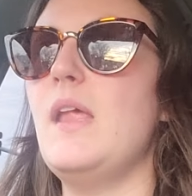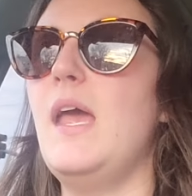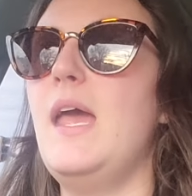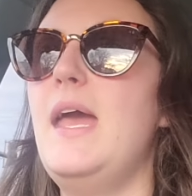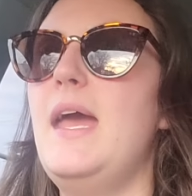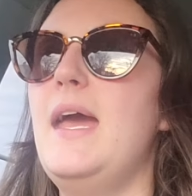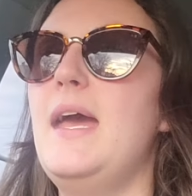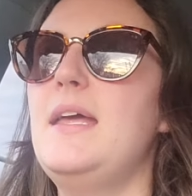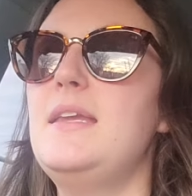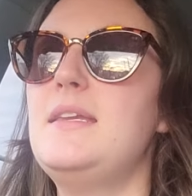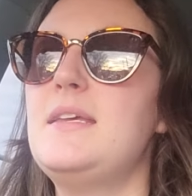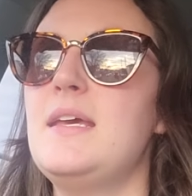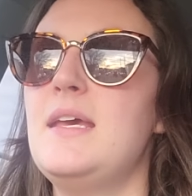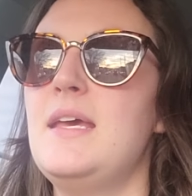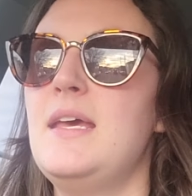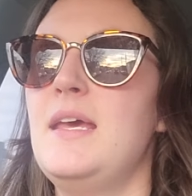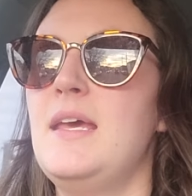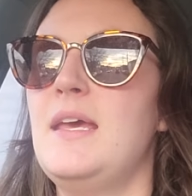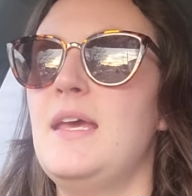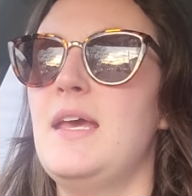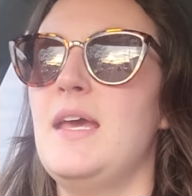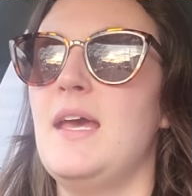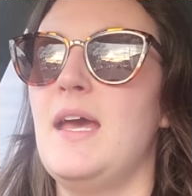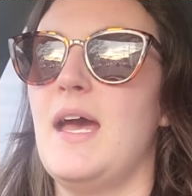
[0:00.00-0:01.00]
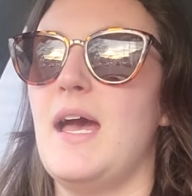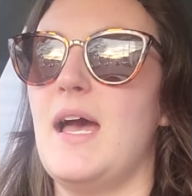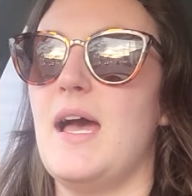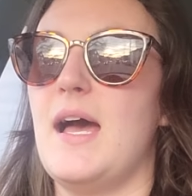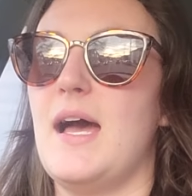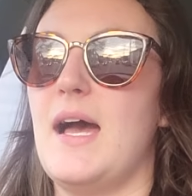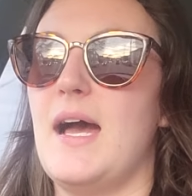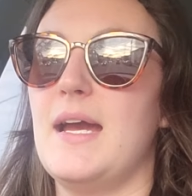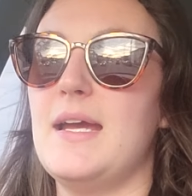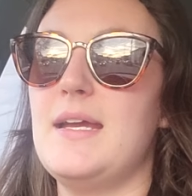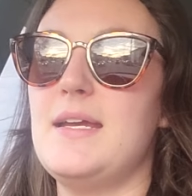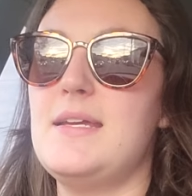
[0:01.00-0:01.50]
And
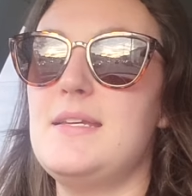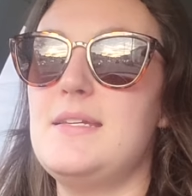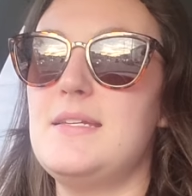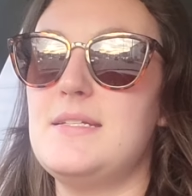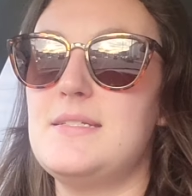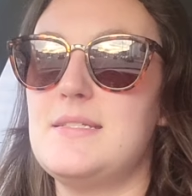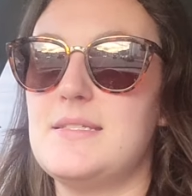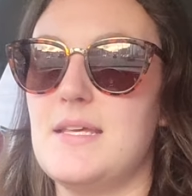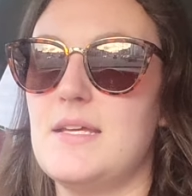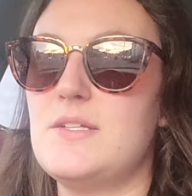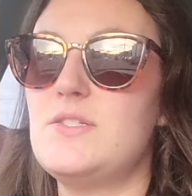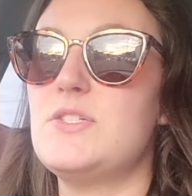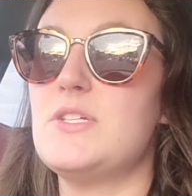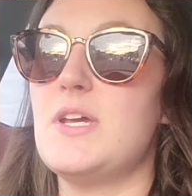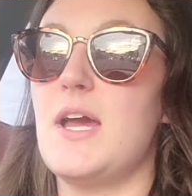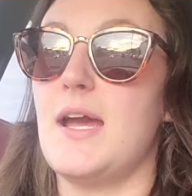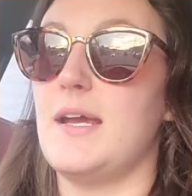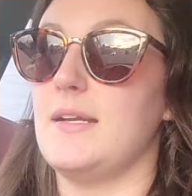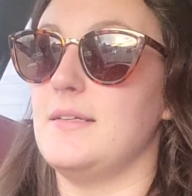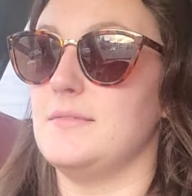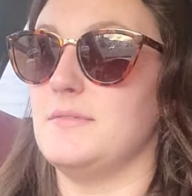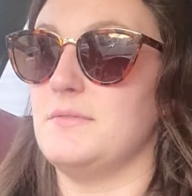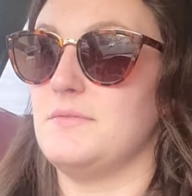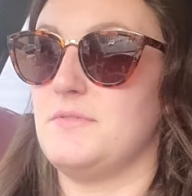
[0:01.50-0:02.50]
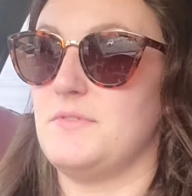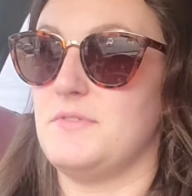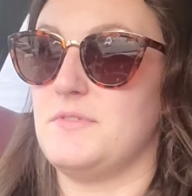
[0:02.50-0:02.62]
I need sunshine